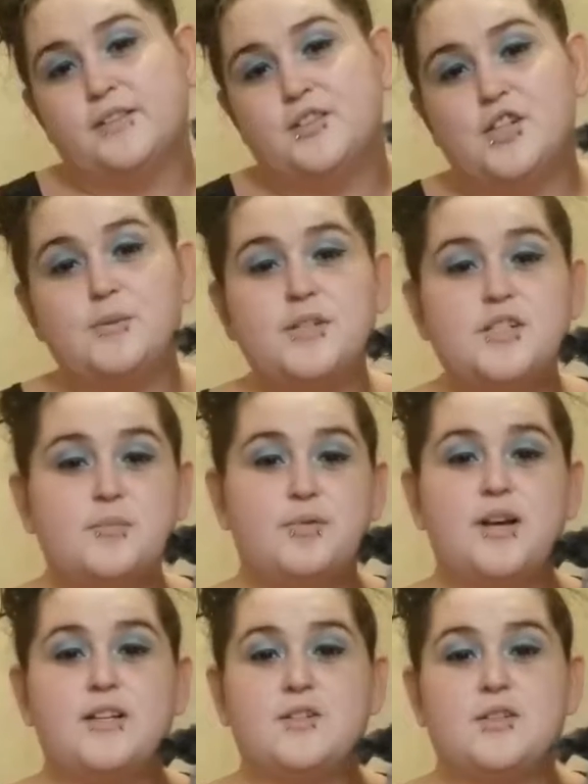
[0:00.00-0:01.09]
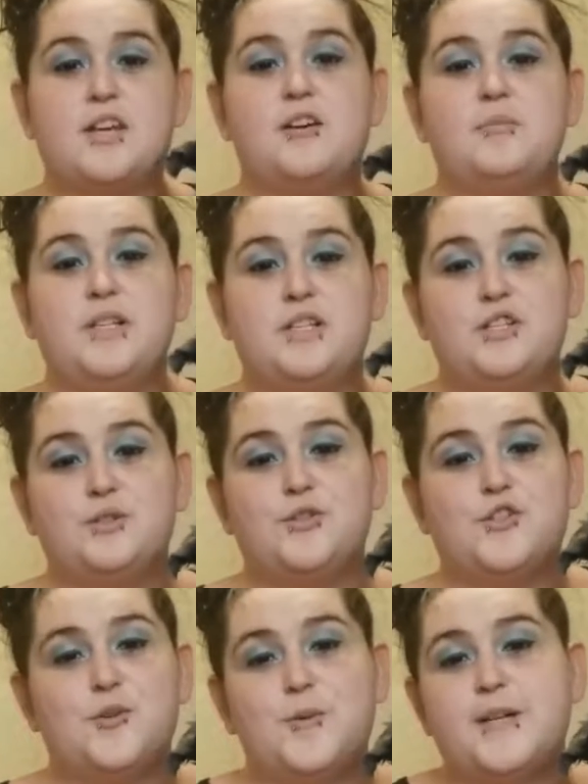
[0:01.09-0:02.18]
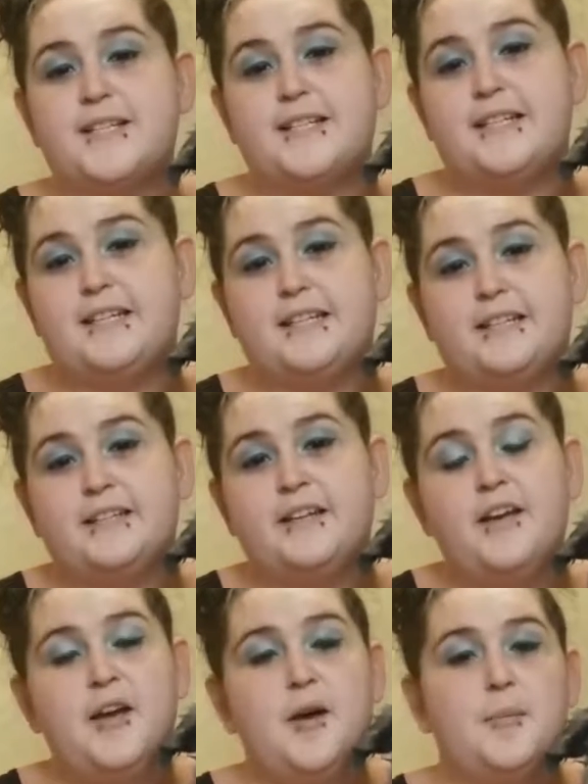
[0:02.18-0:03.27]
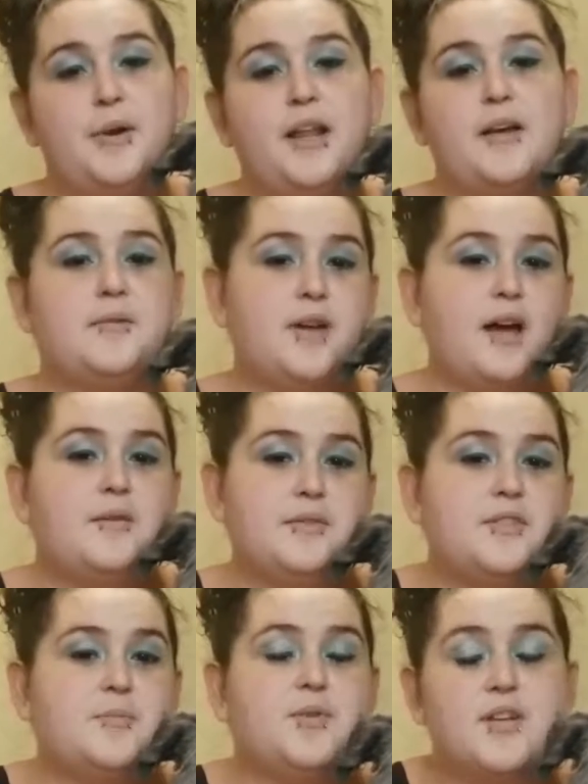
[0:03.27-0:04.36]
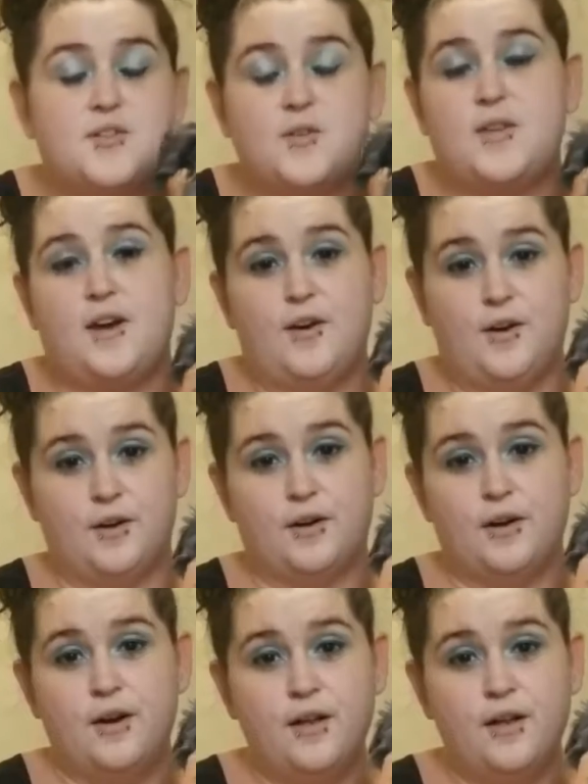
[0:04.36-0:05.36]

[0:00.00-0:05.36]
She was depressed without me too. She wasn't eating, but I was depressed without her.